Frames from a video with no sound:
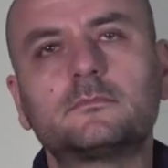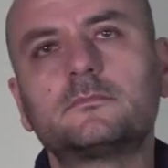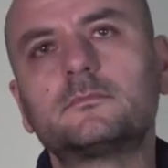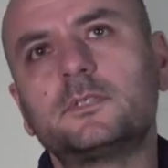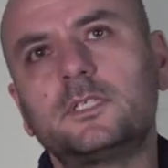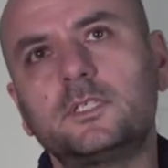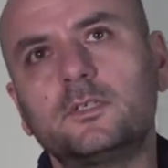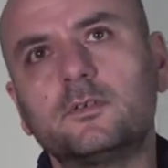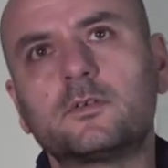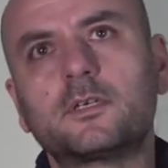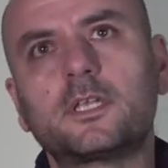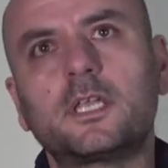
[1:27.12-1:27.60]

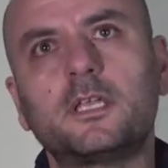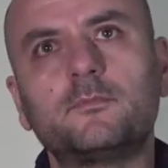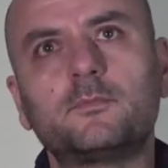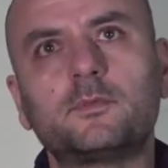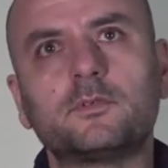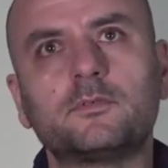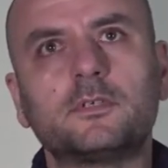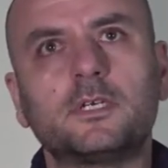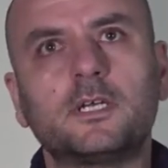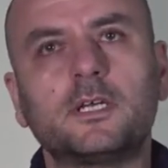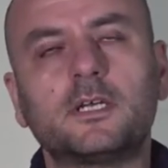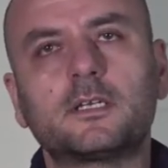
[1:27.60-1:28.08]
you know, came
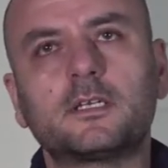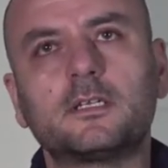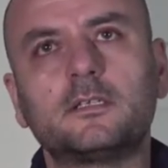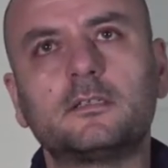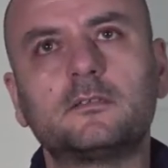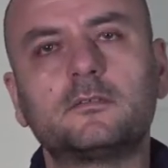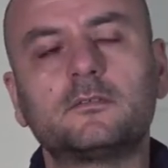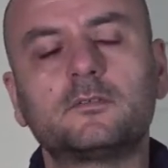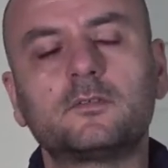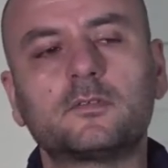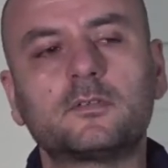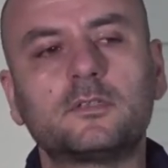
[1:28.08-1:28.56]
to Iraq and
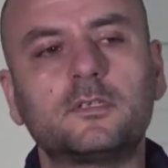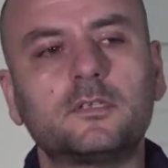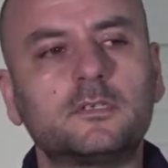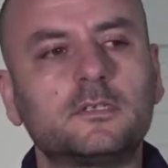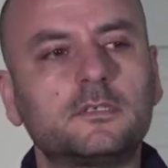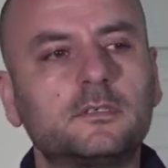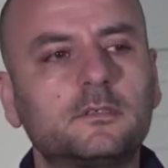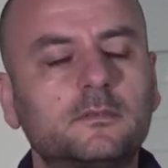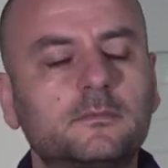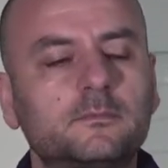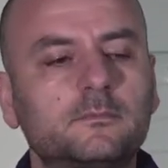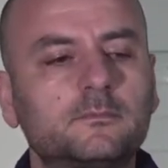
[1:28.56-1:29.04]
took their
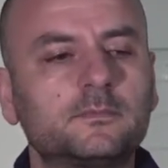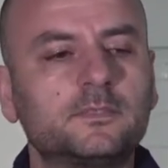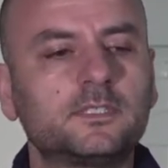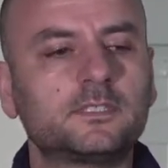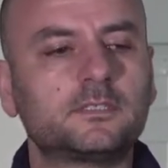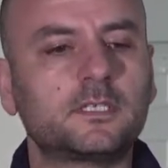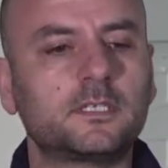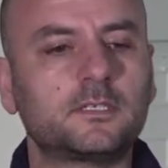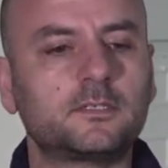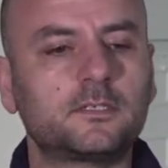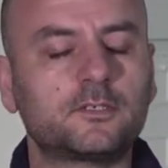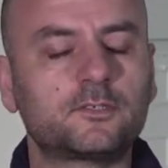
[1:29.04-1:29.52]

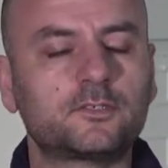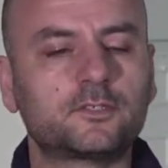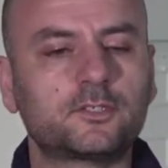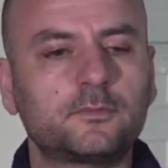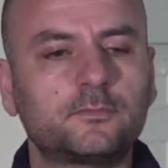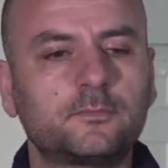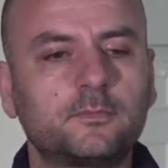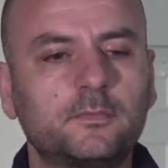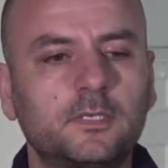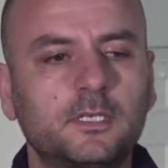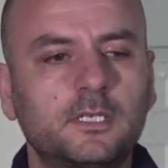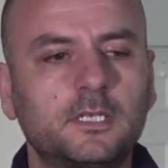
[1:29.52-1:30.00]
dictatorship